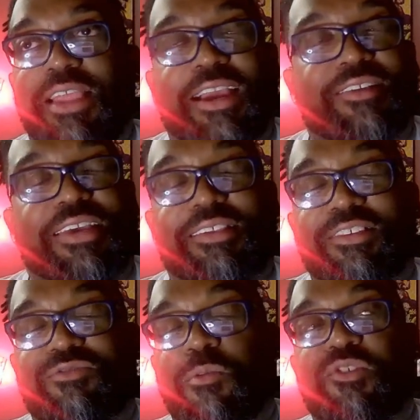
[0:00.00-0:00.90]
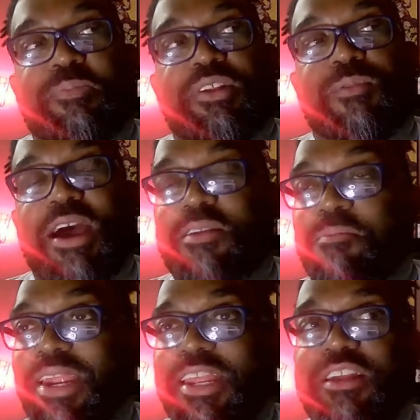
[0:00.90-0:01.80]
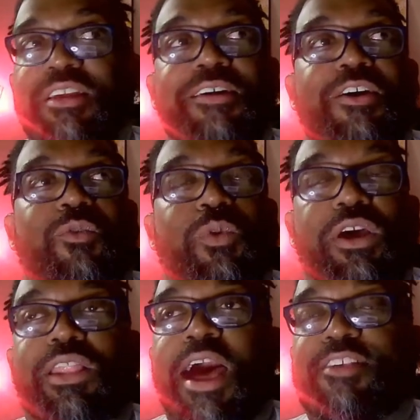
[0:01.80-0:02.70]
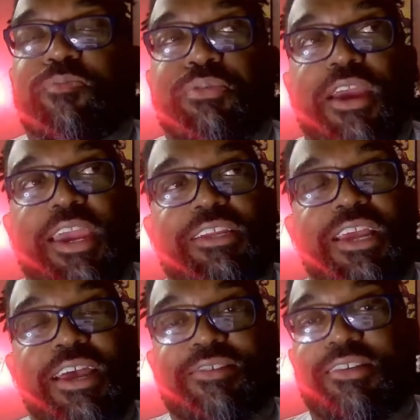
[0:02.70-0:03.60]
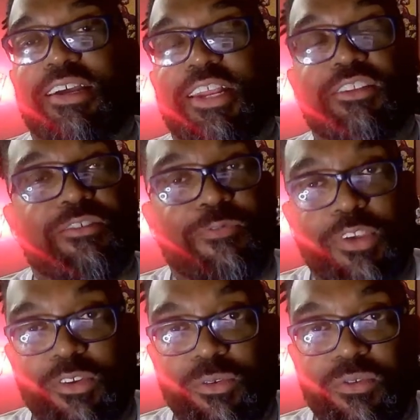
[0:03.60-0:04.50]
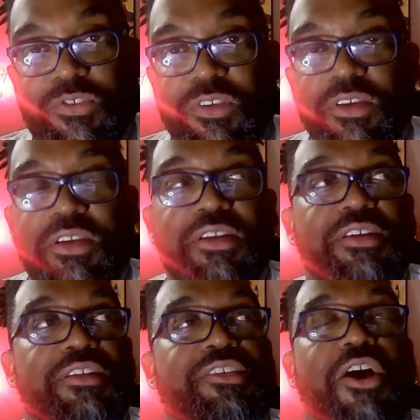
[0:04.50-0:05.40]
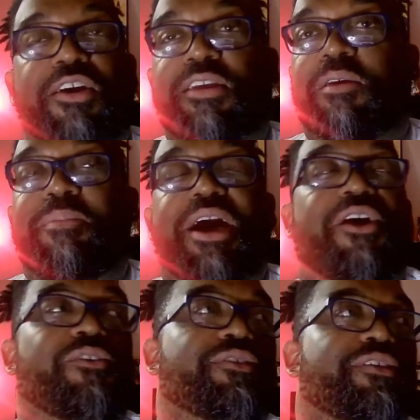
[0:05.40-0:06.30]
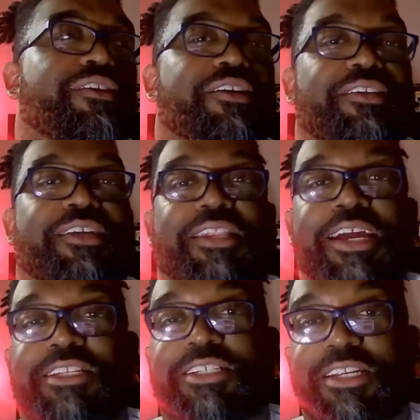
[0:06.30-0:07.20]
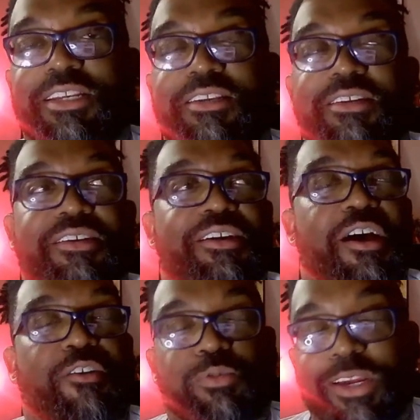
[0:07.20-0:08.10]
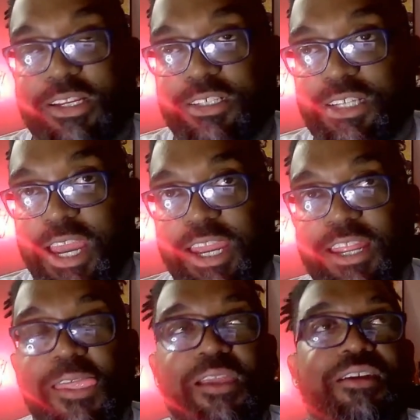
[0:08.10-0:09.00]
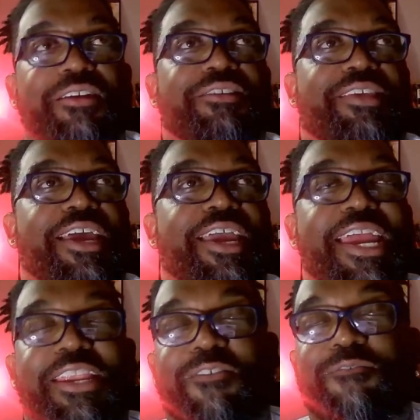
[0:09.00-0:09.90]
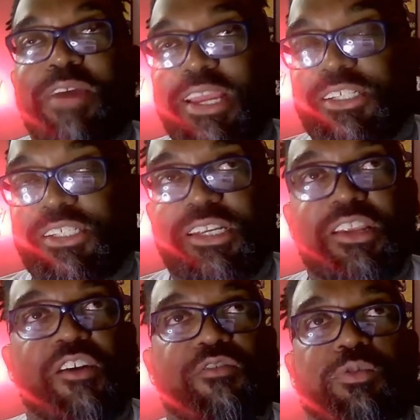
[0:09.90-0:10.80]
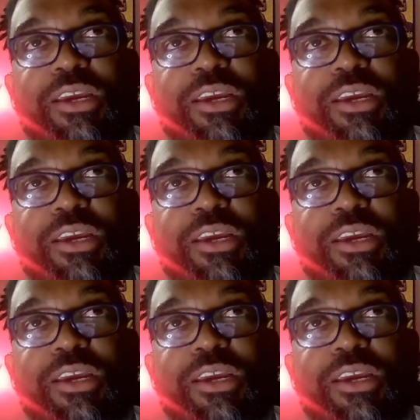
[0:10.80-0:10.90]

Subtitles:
I said, this rumor's been around a minute. Will Ospreay has done interviews talking about the legend of Ricochet, the innovation of